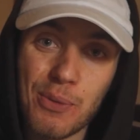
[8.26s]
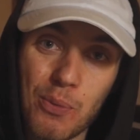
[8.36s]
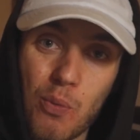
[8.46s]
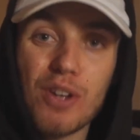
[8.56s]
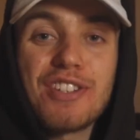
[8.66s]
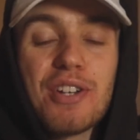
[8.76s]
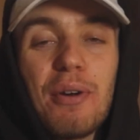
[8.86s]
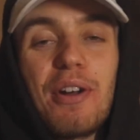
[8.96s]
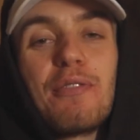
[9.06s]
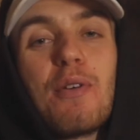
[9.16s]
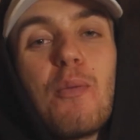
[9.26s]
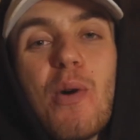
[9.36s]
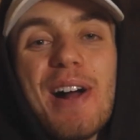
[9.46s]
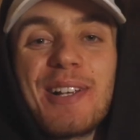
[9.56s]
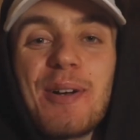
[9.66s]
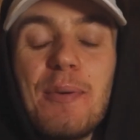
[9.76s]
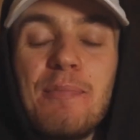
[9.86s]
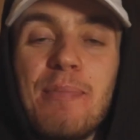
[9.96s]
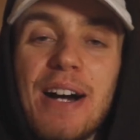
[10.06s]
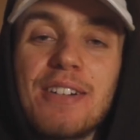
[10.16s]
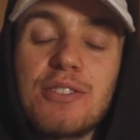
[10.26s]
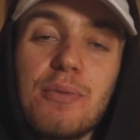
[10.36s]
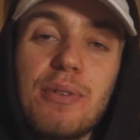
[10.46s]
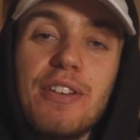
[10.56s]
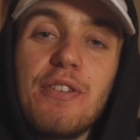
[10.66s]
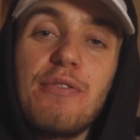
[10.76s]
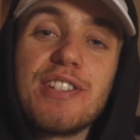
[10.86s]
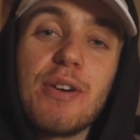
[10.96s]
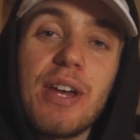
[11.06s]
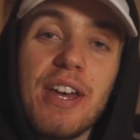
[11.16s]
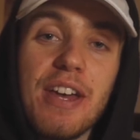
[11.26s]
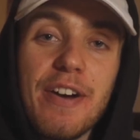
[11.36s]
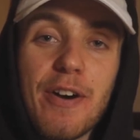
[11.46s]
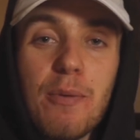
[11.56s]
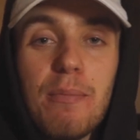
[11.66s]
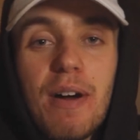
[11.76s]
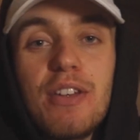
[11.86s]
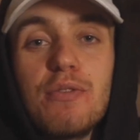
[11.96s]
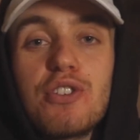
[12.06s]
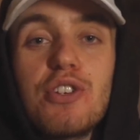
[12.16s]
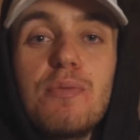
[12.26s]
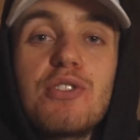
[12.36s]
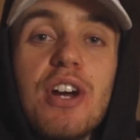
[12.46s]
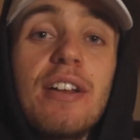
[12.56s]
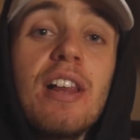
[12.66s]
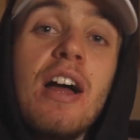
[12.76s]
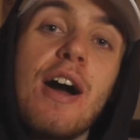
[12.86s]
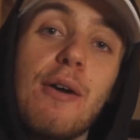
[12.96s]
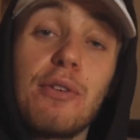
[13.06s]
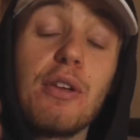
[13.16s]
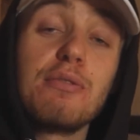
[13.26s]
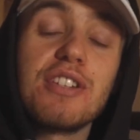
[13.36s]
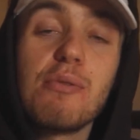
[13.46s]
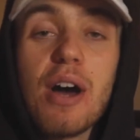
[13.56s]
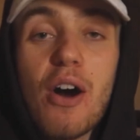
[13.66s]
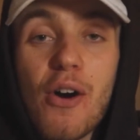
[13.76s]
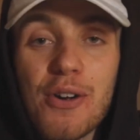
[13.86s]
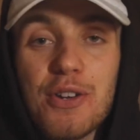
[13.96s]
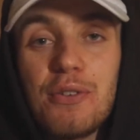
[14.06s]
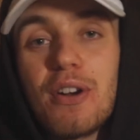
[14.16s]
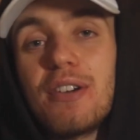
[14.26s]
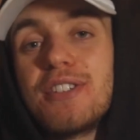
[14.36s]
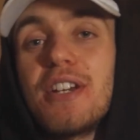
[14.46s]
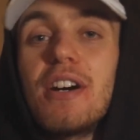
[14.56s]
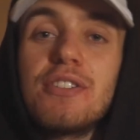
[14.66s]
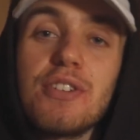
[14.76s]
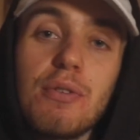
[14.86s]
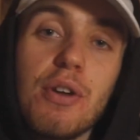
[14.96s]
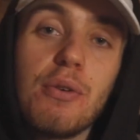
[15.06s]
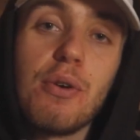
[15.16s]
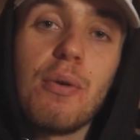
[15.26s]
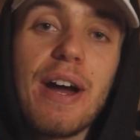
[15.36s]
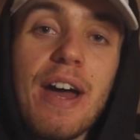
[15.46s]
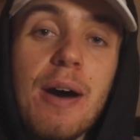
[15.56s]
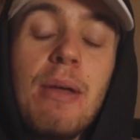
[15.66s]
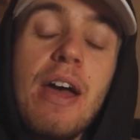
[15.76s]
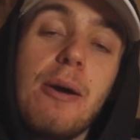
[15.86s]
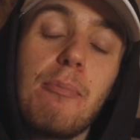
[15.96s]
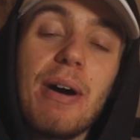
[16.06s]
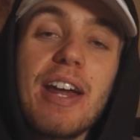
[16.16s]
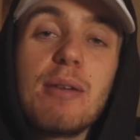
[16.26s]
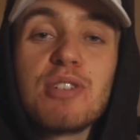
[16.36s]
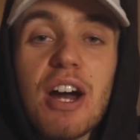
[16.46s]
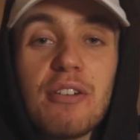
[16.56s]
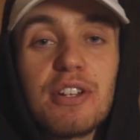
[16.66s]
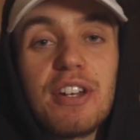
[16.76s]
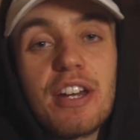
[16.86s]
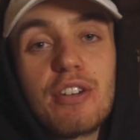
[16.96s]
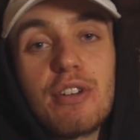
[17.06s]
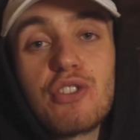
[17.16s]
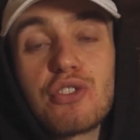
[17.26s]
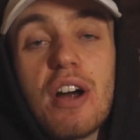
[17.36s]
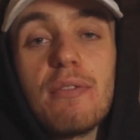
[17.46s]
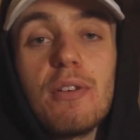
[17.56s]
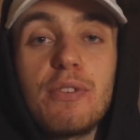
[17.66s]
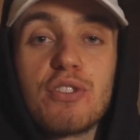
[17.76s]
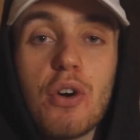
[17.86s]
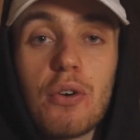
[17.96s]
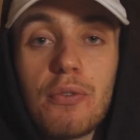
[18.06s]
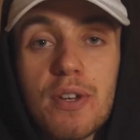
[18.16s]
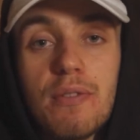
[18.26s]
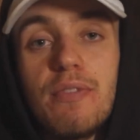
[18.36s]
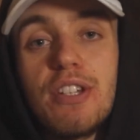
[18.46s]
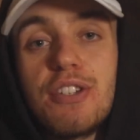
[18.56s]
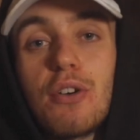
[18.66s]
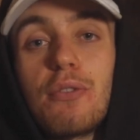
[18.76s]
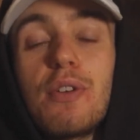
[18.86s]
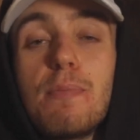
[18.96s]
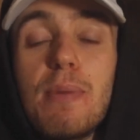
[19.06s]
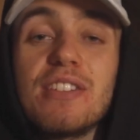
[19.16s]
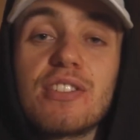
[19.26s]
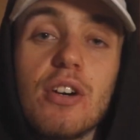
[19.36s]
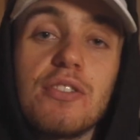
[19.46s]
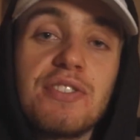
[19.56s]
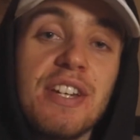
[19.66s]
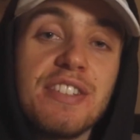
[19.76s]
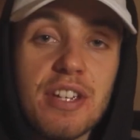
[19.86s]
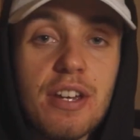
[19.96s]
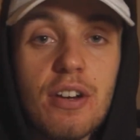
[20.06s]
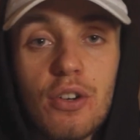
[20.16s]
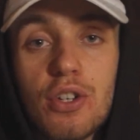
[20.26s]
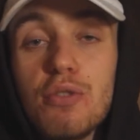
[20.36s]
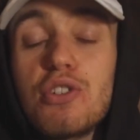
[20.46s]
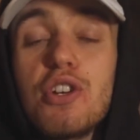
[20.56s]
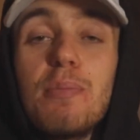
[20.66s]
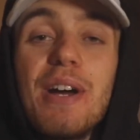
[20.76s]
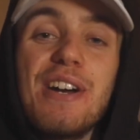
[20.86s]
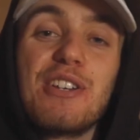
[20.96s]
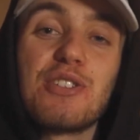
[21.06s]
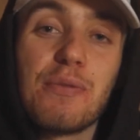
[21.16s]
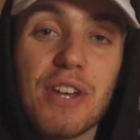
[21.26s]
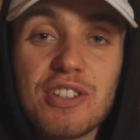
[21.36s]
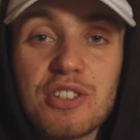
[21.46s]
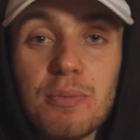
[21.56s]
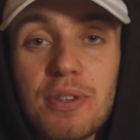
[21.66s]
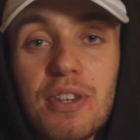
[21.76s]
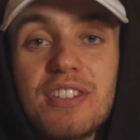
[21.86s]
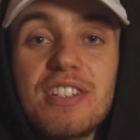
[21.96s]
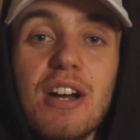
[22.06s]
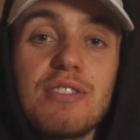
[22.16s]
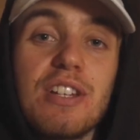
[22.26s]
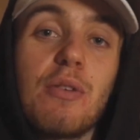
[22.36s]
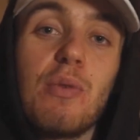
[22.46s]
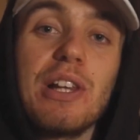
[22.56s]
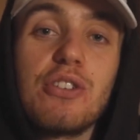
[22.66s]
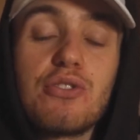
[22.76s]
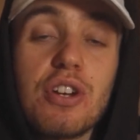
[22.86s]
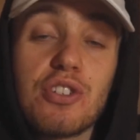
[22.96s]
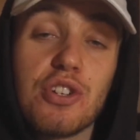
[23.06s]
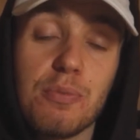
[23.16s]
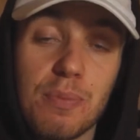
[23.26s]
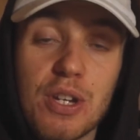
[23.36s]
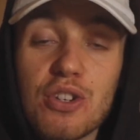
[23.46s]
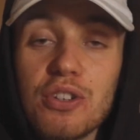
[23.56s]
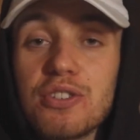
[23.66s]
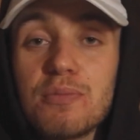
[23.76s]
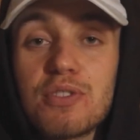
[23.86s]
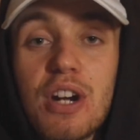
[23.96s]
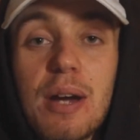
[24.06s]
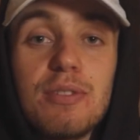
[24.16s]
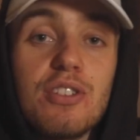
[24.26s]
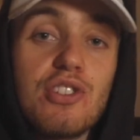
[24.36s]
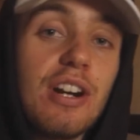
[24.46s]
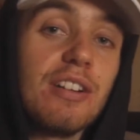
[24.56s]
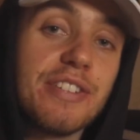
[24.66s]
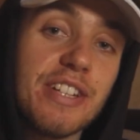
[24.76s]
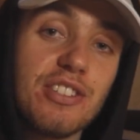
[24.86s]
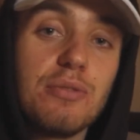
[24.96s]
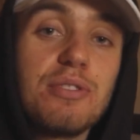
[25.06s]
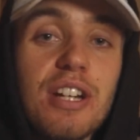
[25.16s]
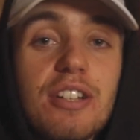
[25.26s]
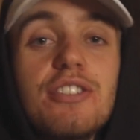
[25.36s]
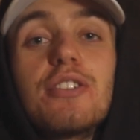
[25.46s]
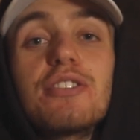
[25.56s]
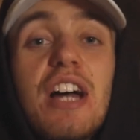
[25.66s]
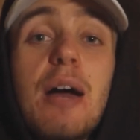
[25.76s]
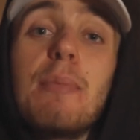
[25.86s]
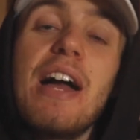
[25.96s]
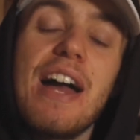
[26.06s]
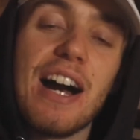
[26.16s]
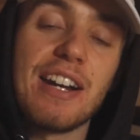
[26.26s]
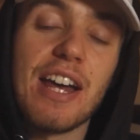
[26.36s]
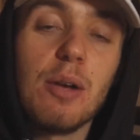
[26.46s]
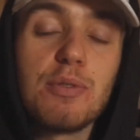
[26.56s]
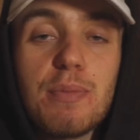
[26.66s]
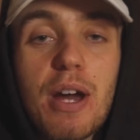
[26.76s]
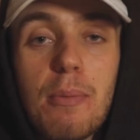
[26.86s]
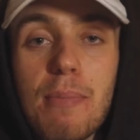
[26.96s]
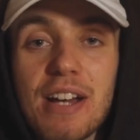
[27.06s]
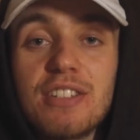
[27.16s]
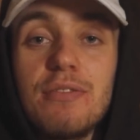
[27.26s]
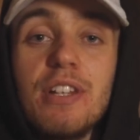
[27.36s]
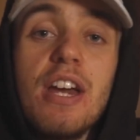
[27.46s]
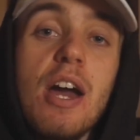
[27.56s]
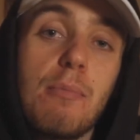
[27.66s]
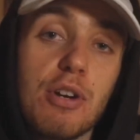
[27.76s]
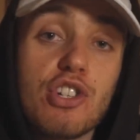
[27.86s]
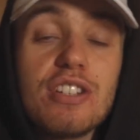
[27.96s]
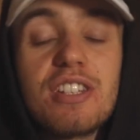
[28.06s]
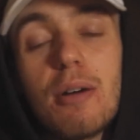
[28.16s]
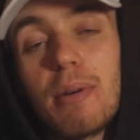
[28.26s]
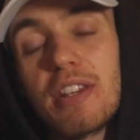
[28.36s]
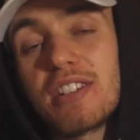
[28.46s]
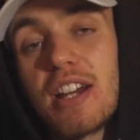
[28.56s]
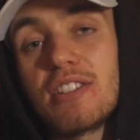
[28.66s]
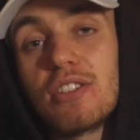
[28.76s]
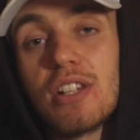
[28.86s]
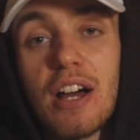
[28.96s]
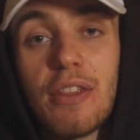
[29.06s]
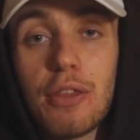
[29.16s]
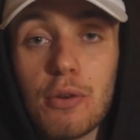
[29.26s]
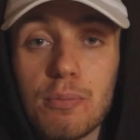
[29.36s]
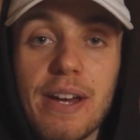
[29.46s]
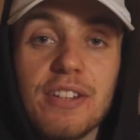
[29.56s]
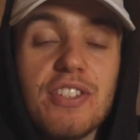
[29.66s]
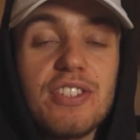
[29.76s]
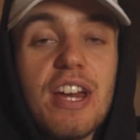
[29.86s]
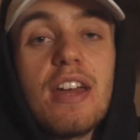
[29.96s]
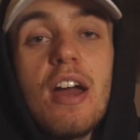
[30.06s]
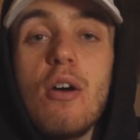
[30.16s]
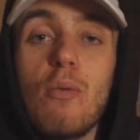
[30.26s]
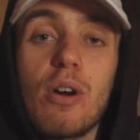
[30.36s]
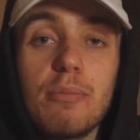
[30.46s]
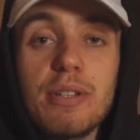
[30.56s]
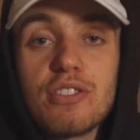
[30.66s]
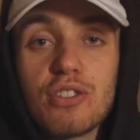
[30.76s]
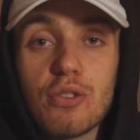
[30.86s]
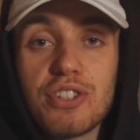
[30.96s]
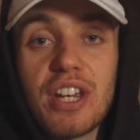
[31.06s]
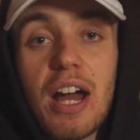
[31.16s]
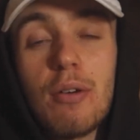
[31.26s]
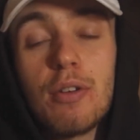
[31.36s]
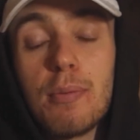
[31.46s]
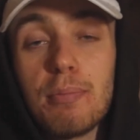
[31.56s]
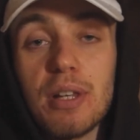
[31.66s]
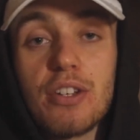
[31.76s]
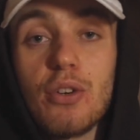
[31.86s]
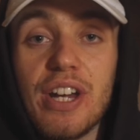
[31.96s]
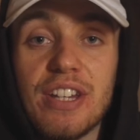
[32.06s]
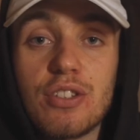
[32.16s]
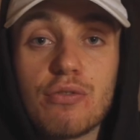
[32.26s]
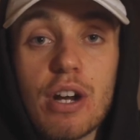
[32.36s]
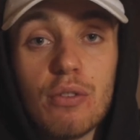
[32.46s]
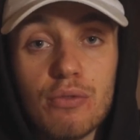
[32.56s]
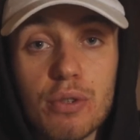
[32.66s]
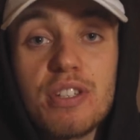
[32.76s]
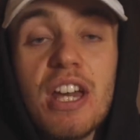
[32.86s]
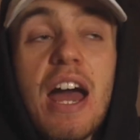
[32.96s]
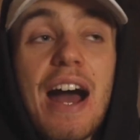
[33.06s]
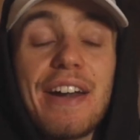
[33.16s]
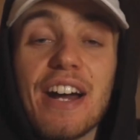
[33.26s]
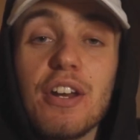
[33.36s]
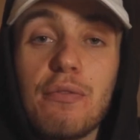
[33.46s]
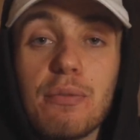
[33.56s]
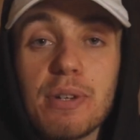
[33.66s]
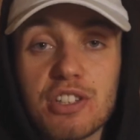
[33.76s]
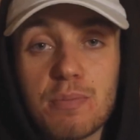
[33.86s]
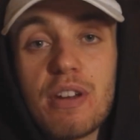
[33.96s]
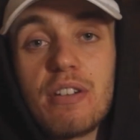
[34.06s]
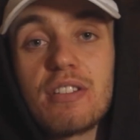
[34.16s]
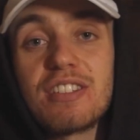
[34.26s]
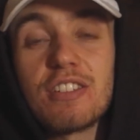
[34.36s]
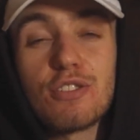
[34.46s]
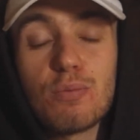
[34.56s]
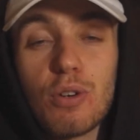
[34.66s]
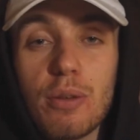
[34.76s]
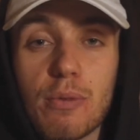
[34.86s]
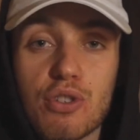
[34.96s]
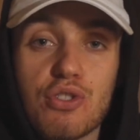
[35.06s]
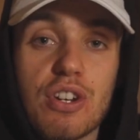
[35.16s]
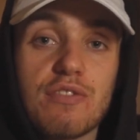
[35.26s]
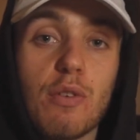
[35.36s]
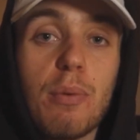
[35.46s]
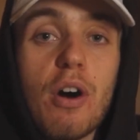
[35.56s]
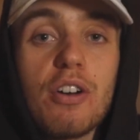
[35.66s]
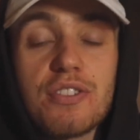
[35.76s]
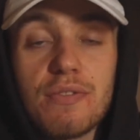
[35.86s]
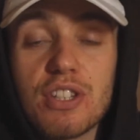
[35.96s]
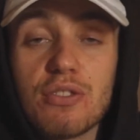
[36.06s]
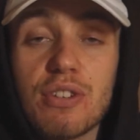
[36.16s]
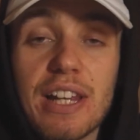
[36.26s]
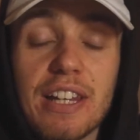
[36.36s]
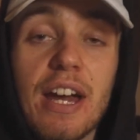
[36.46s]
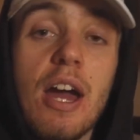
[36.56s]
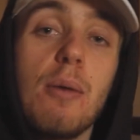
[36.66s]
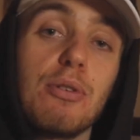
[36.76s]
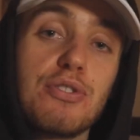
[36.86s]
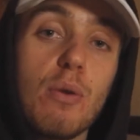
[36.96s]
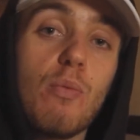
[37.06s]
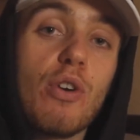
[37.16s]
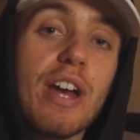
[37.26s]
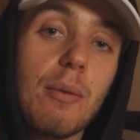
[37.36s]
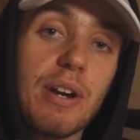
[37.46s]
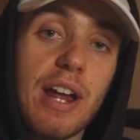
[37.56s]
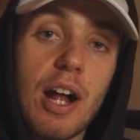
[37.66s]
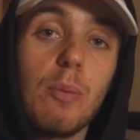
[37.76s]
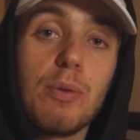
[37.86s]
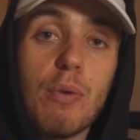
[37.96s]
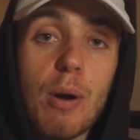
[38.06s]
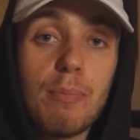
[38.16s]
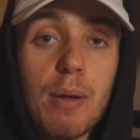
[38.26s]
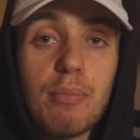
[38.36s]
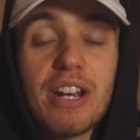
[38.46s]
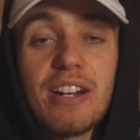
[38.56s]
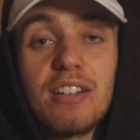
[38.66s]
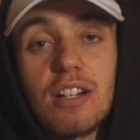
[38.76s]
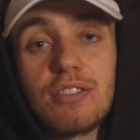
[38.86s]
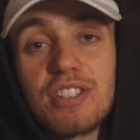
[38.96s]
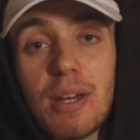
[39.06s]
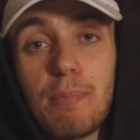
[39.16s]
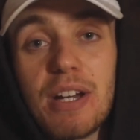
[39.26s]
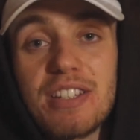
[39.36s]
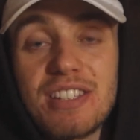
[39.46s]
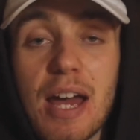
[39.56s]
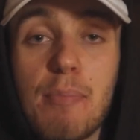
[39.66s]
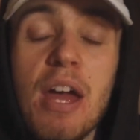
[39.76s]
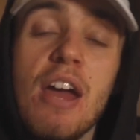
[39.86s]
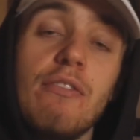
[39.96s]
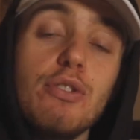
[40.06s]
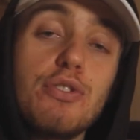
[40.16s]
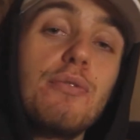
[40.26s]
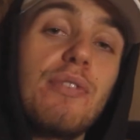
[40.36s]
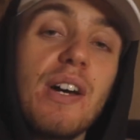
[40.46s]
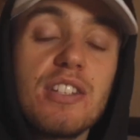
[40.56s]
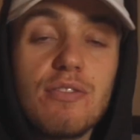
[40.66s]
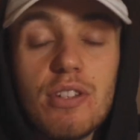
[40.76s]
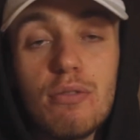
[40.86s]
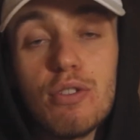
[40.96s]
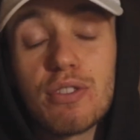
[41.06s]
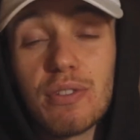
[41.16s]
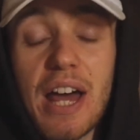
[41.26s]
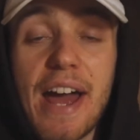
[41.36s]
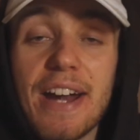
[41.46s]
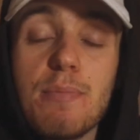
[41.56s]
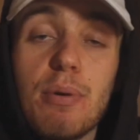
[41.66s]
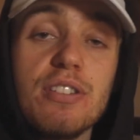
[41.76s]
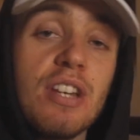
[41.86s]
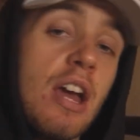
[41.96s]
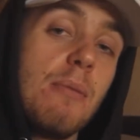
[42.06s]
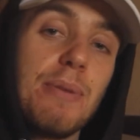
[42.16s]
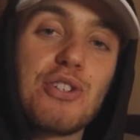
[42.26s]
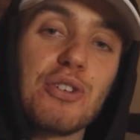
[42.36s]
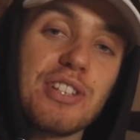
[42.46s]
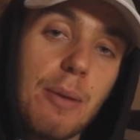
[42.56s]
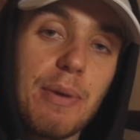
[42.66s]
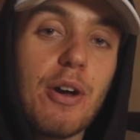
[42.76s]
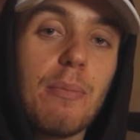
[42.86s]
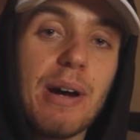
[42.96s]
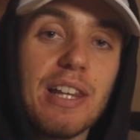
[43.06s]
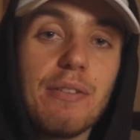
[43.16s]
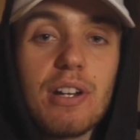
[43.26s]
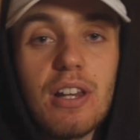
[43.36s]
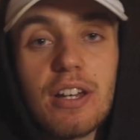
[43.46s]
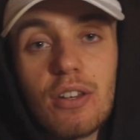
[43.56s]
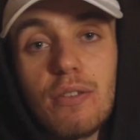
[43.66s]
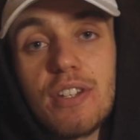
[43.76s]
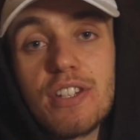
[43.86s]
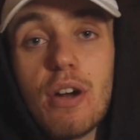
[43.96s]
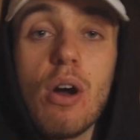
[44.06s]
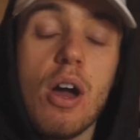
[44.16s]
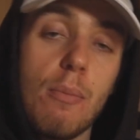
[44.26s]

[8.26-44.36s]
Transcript: What's going on, everyone? Welcome back to a brand new video here on my YouTube channel. And for those of you that are new around here and don't know who I am, my name's Aaron and I create travel, photography and videography based content here on YouTube. So if that's something that sounds like will interest you, be sure to subscribe to the channel. It takes 2 seconds of your time and helps me out massively. But as you can tell by the title and thumbnail today, we're going to be discussing how you can plan your Interrail route. And I know from experience this is one of the most stressful parts of interrailing, but don't worry, I'm going to help you out by breaking it down step by step. If you do find this video useful at any point, be sure to let me know by leaving a like on the video.